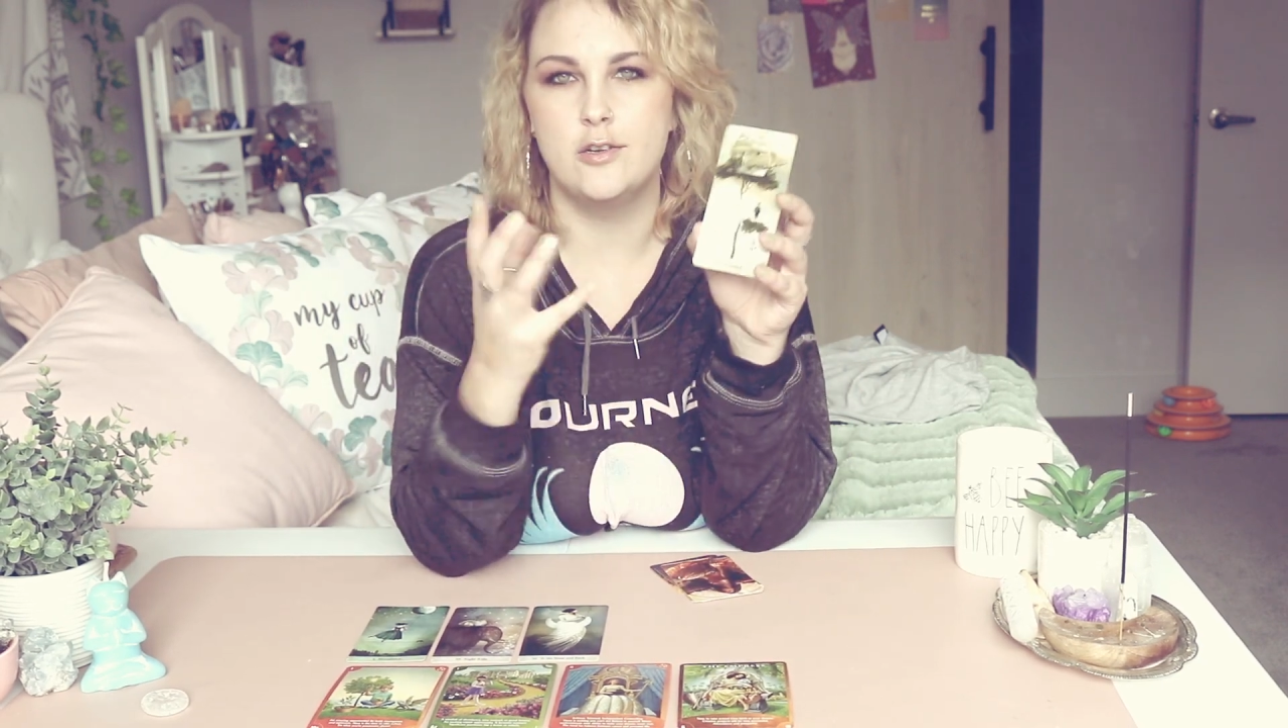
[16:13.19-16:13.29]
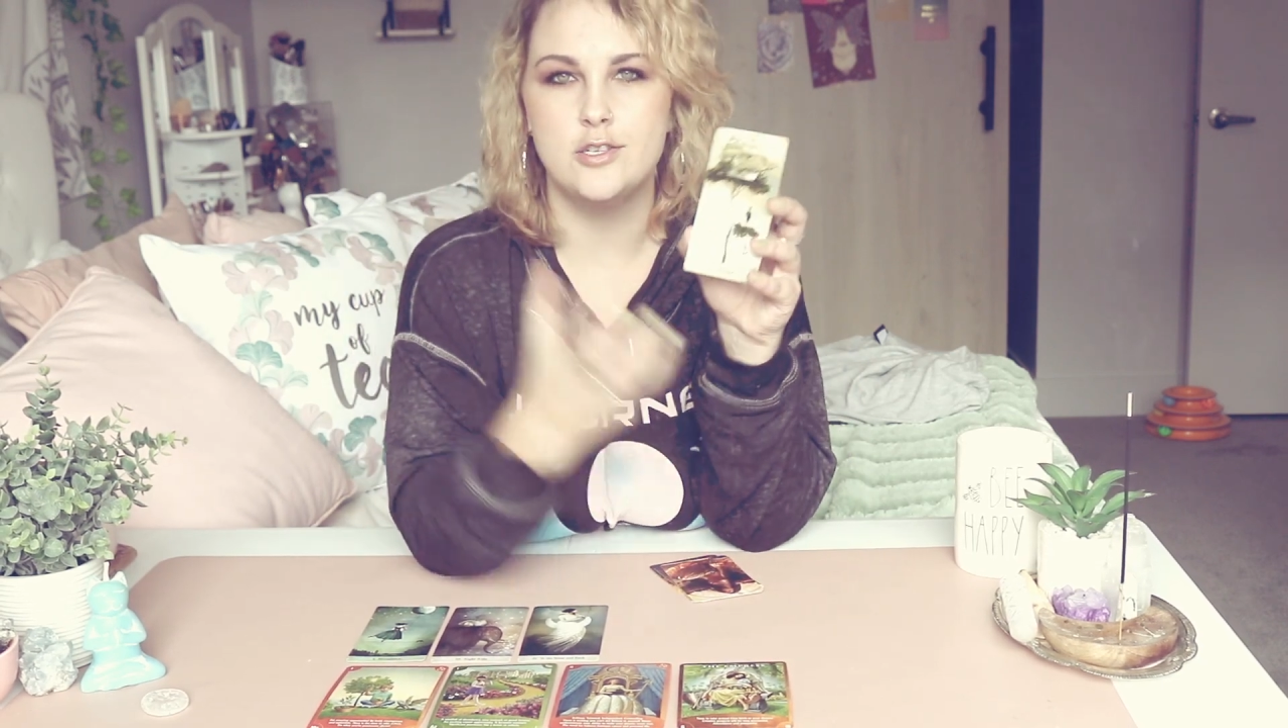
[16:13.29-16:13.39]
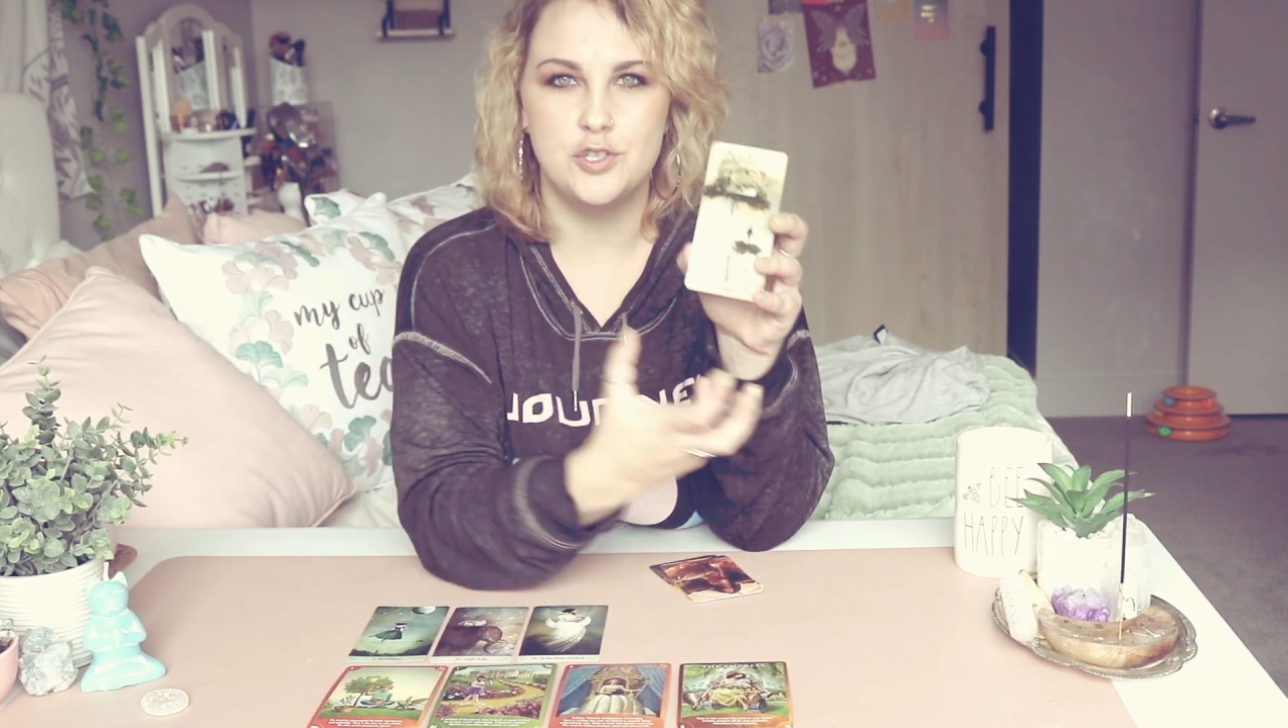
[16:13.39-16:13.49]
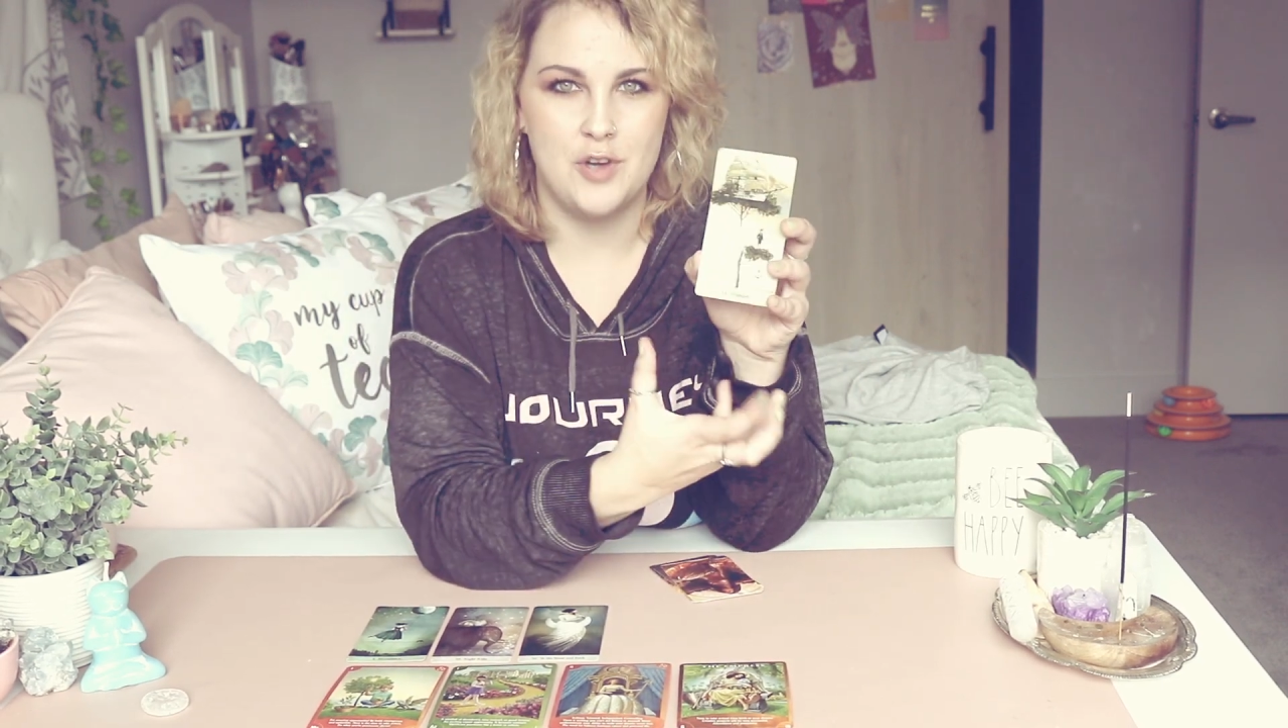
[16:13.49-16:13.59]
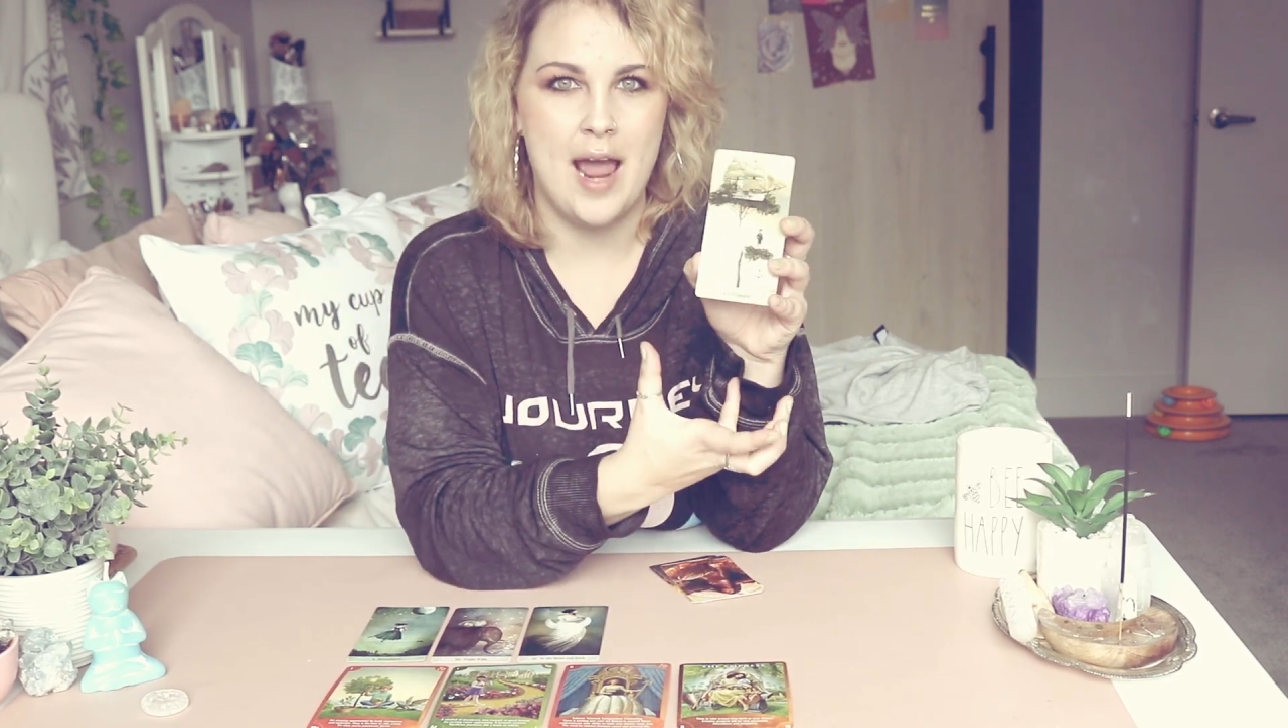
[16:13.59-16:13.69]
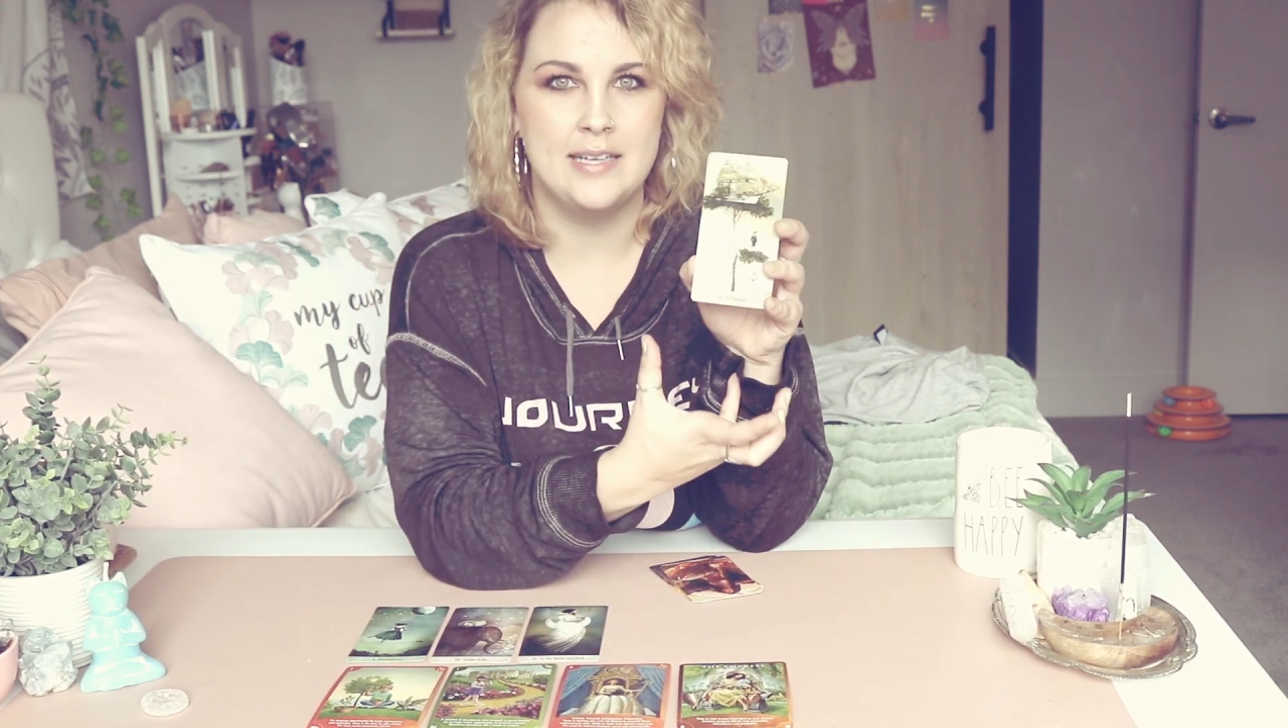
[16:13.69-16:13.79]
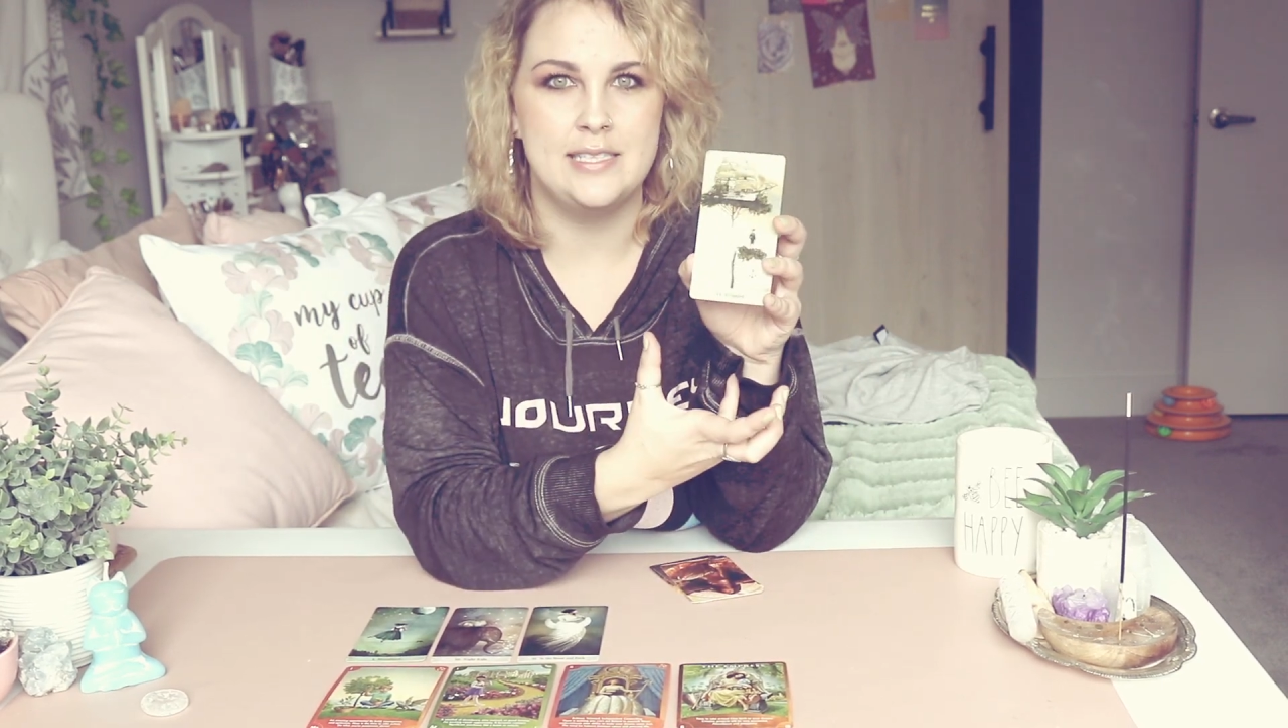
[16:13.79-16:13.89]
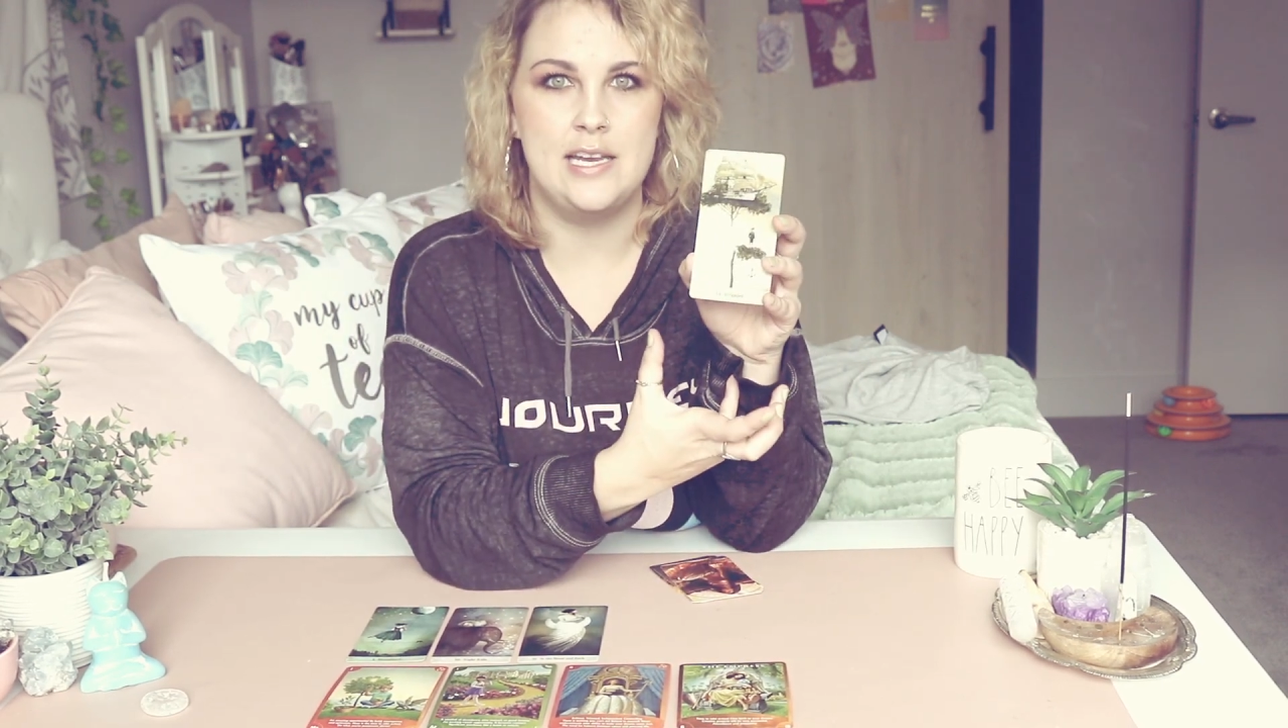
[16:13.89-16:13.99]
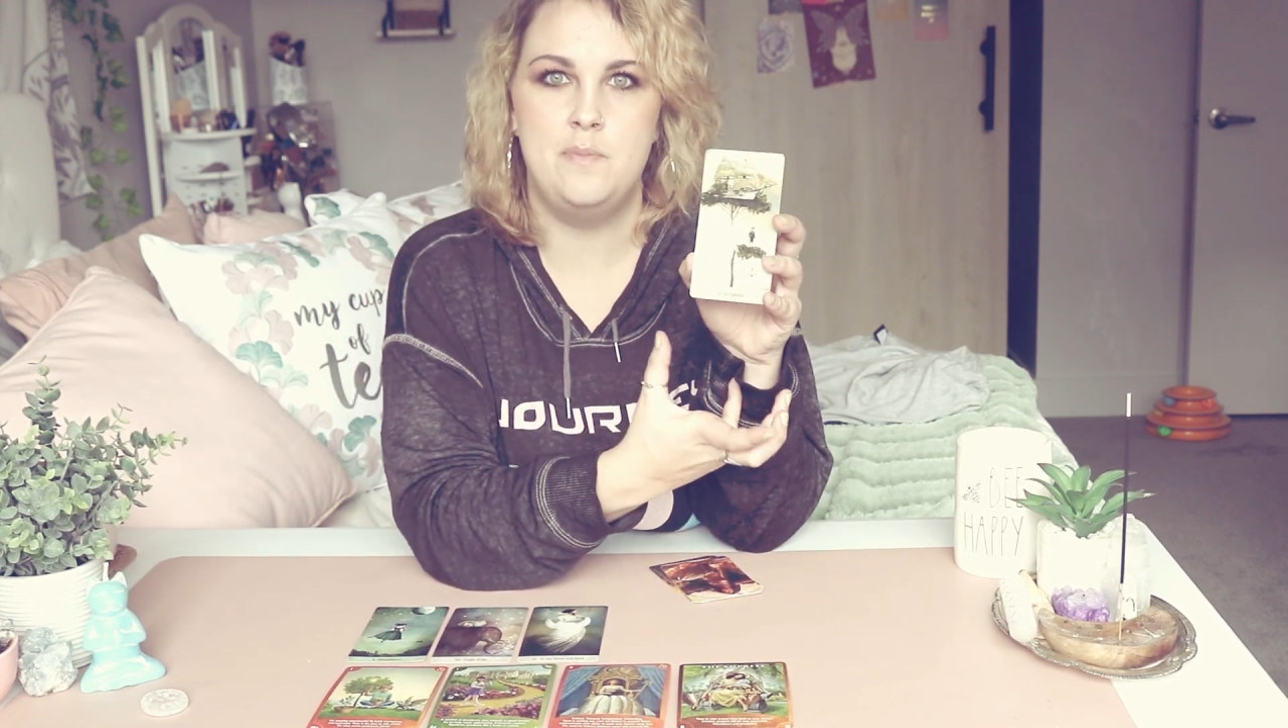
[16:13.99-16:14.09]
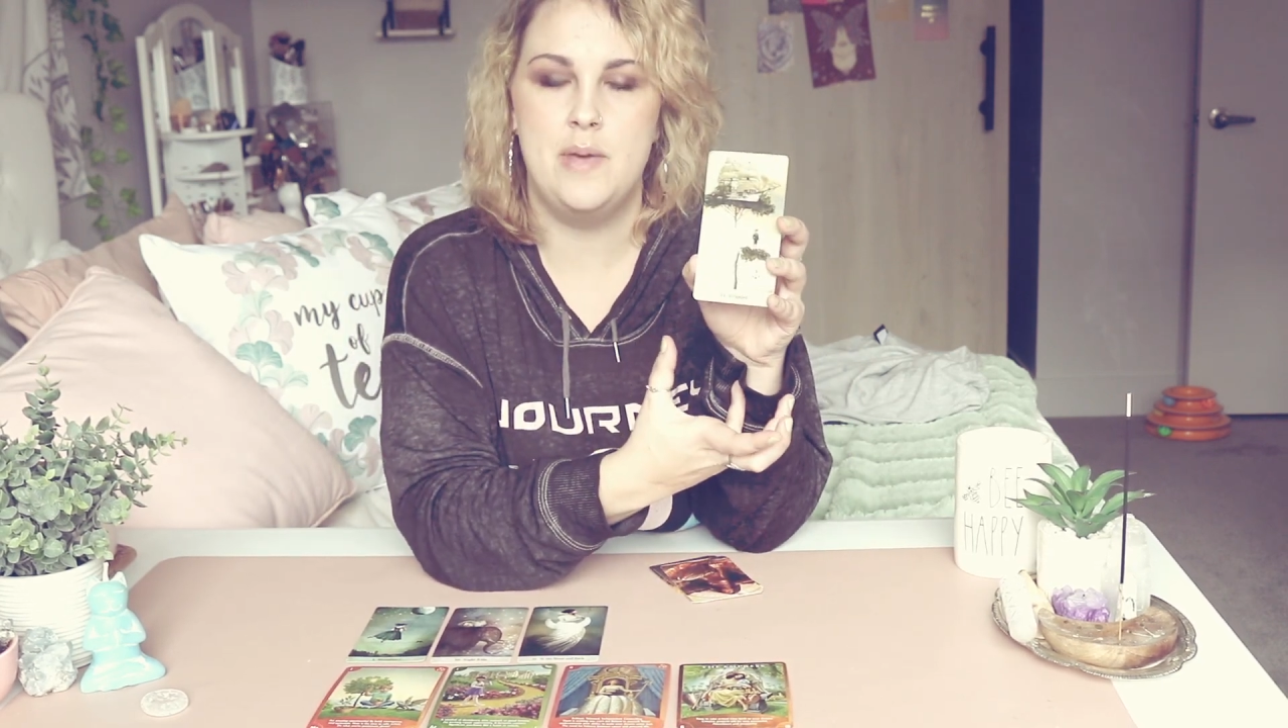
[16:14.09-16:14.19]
stranded,